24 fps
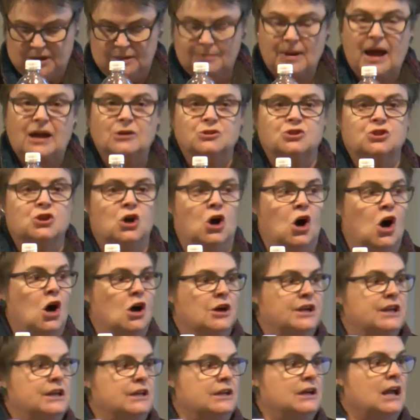about
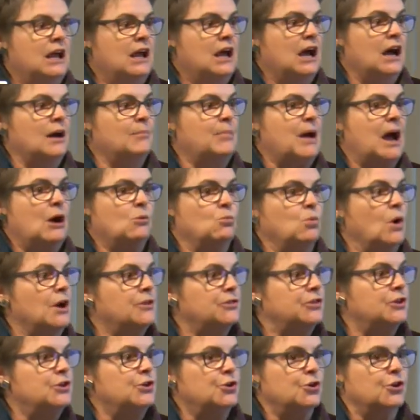talking about what
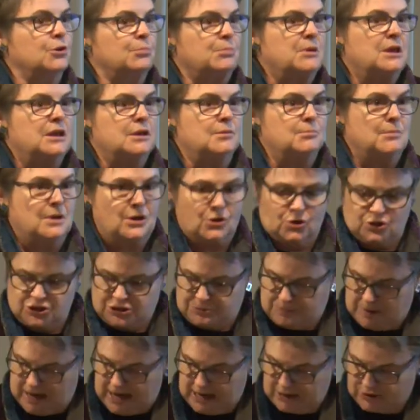the European
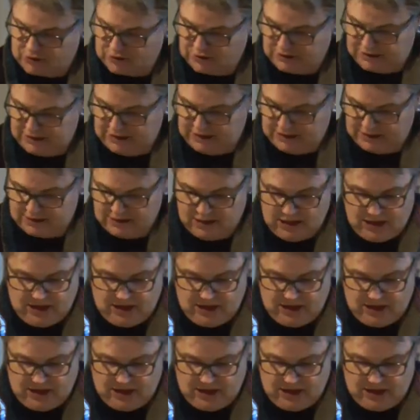marriage pattern did.